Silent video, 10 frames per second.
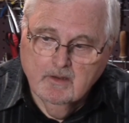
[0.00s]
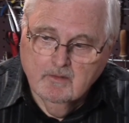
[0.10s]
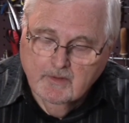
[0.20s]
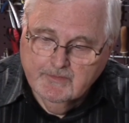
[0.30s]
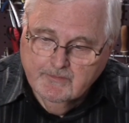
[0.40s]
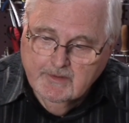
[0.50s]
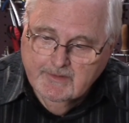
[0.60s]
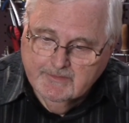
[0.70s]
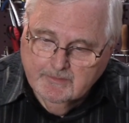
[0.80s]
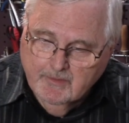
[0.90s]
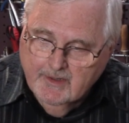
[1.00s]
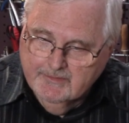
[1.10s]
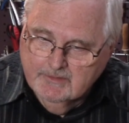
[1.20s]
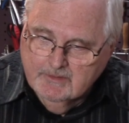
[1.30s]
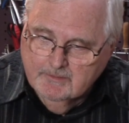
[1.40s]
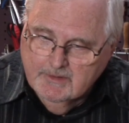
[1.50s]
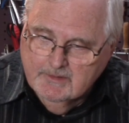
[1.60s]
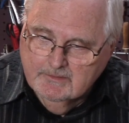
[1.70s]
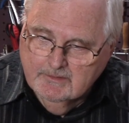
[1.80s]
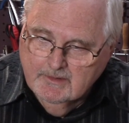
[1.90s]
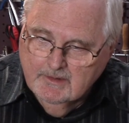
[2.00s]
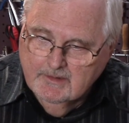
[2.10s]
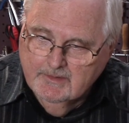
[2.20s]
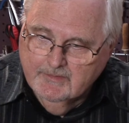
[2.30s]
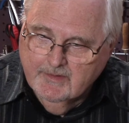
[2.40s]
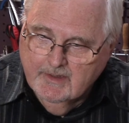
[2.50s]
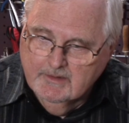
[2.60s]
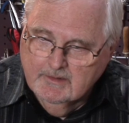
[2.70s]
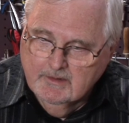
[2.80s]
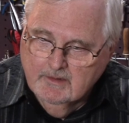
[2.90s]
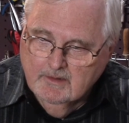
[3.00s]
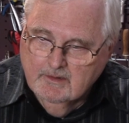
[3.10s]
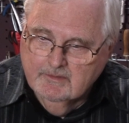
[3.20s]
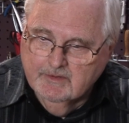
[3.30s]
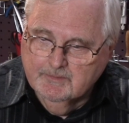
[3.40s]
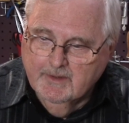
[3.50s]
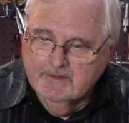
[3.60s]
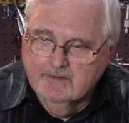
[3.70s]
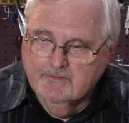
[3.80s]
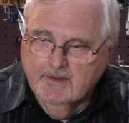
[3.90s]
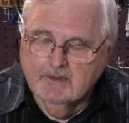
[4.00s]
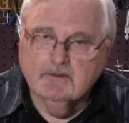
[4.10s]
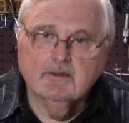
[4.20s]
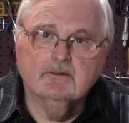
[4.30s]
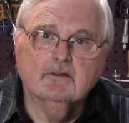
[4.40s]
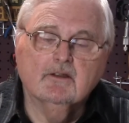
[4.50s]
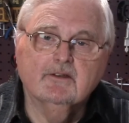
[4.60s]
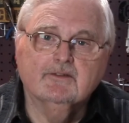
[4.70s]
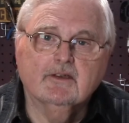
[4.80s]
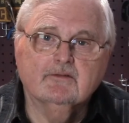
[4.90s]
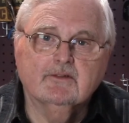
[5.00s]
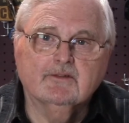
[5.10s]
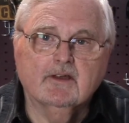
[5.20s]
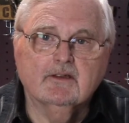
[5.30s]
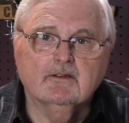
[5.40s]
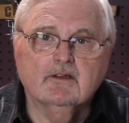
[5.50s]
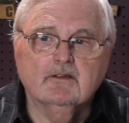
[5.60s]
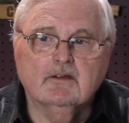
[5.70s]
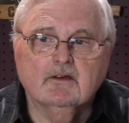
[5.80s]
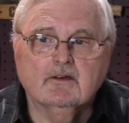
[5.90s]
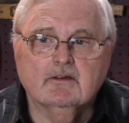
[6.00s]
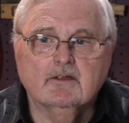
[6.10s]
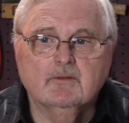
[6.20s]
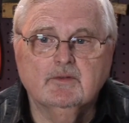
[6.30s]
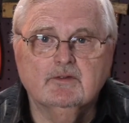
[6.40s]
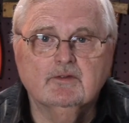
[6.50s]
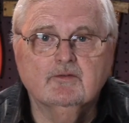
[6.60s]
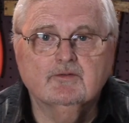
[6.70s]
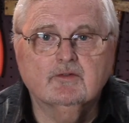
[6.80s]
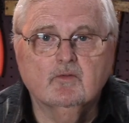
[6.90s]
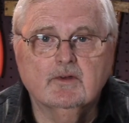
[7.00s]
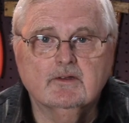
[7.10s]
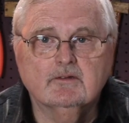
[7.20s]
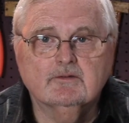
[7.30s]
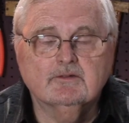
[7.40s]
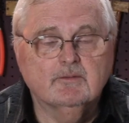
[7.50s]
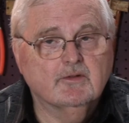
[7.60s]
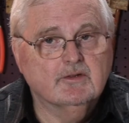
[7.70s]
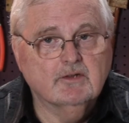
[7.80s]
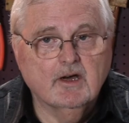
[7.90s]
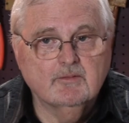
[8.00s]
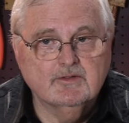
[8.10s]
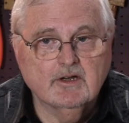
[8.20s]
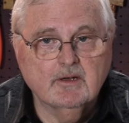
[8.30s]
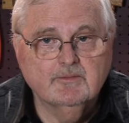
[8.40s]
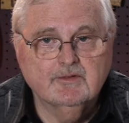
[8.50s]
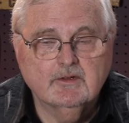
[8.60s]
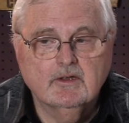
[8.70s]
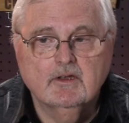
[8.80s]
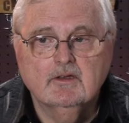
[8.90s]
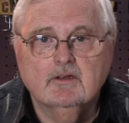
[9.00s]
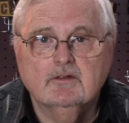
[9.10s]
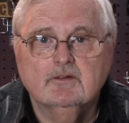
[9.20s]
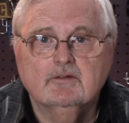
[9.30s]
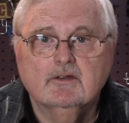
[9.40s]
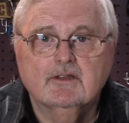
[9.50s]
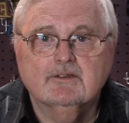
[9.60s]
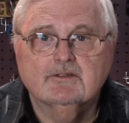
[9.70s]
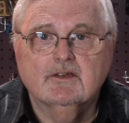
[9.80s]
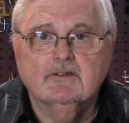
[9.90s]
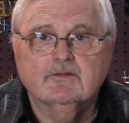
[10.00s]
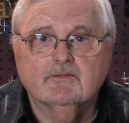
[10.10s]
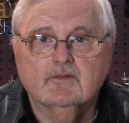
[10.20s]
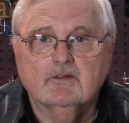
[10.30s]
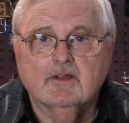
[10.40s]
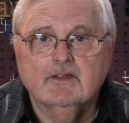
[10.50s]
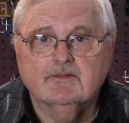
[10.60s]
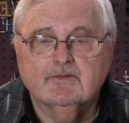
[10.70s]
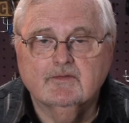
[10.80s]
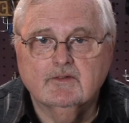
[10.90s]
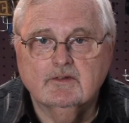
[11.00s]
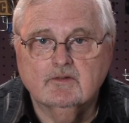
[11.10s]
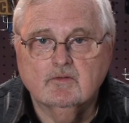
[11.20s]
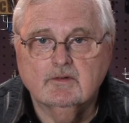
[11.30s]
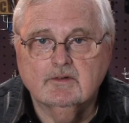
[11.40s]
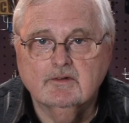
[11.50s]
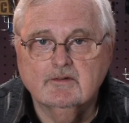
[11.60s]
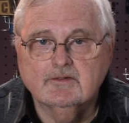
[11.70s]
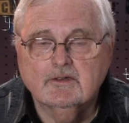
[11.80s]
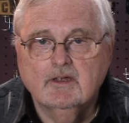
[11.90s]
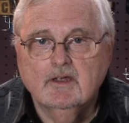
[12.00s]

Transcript: What's really surprising to me is that despite the fact that the clarinets I've designed have been used to win some of the top jobs in the United States for the last 15 to 20 years,